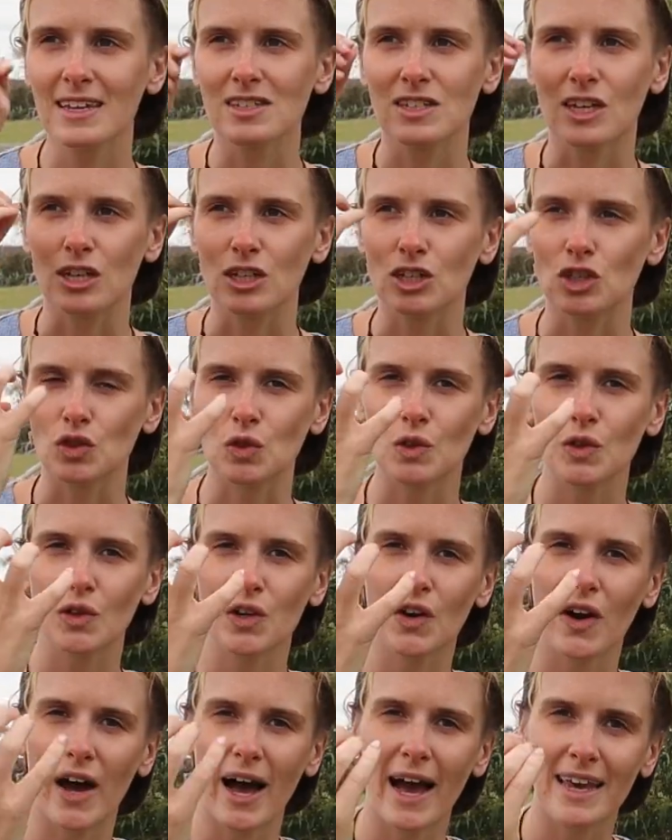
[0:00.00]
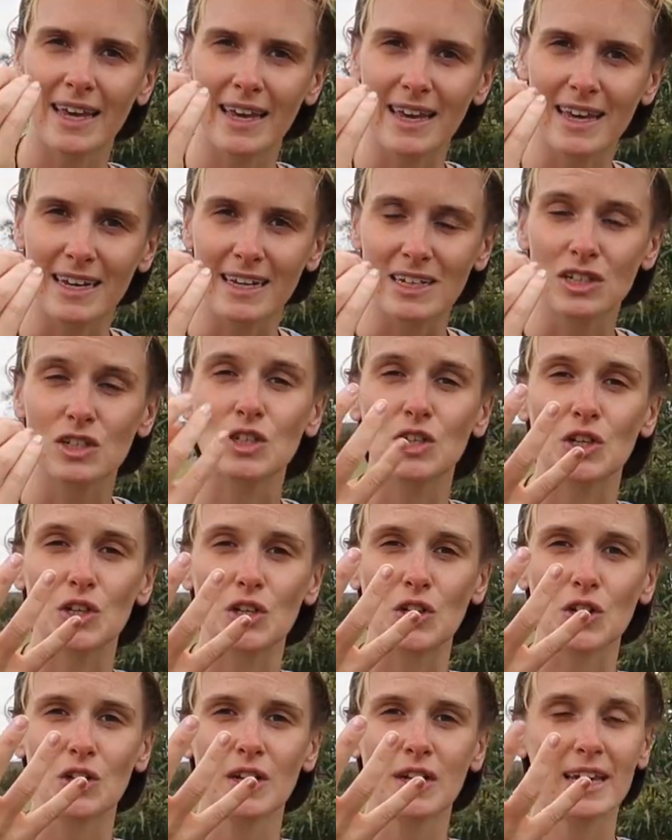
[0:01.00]
is going to draw your eye in
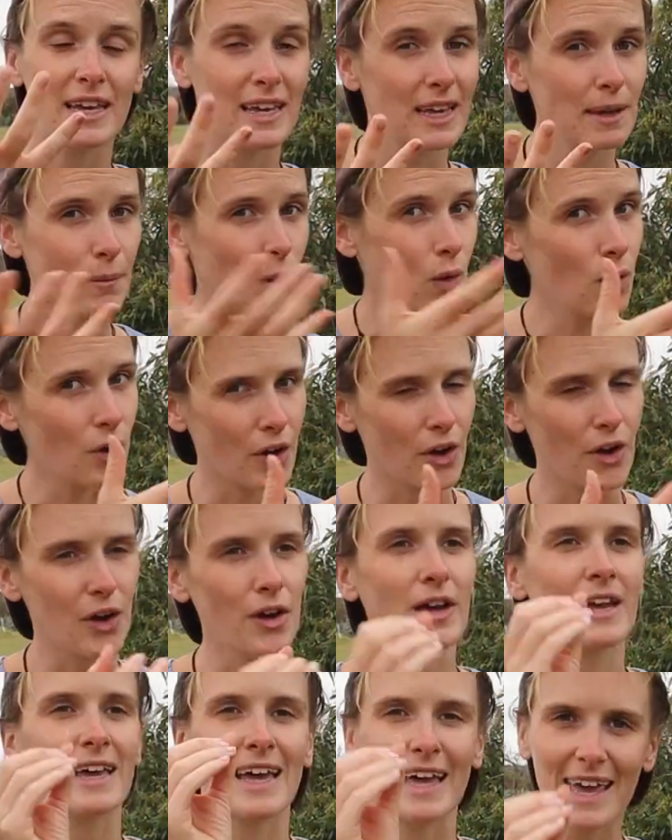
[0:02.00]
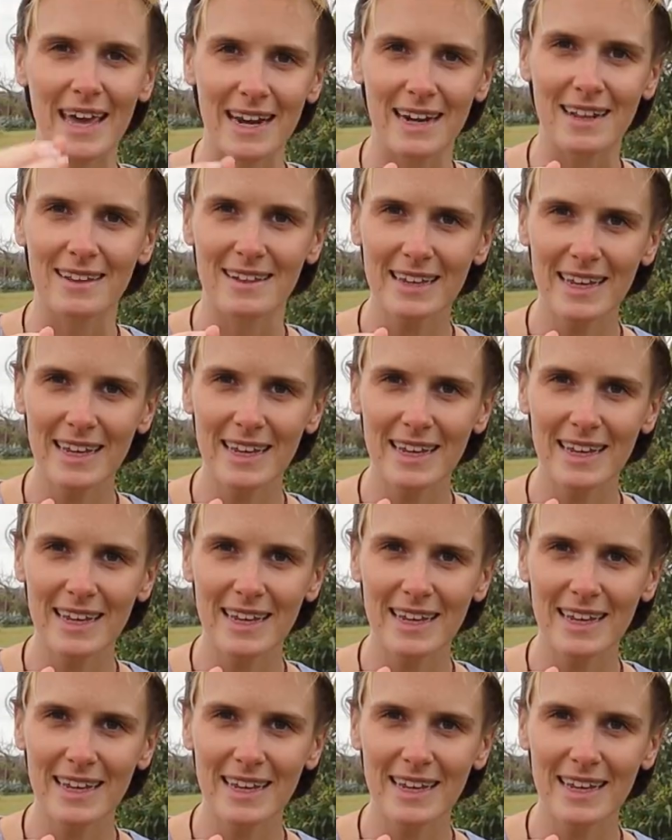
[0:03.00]
to him or her eating the